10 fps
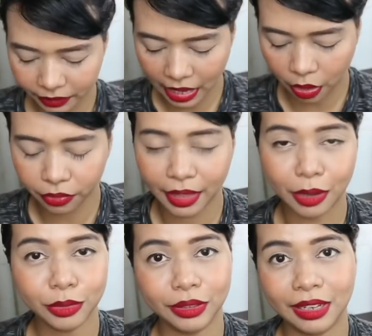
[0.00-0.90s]
Now,
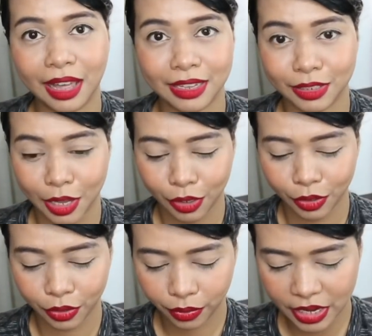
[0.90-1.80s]
down to the last
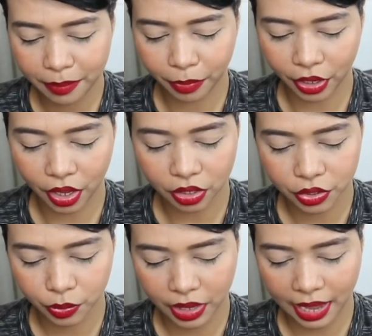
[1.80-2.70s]
3
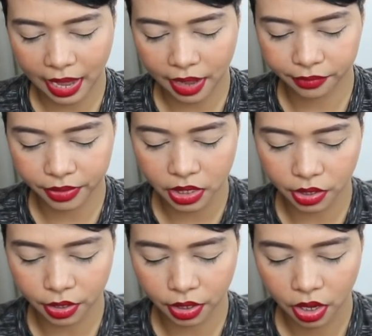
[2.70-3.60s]
products we have
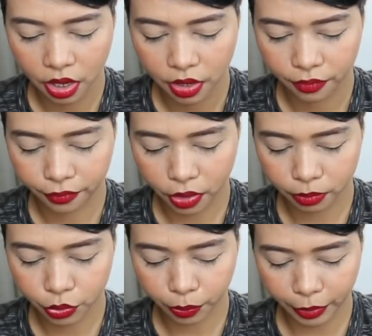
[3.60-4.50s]
here
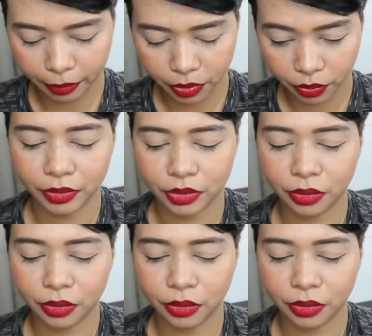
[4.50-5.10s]
from Super Beauty.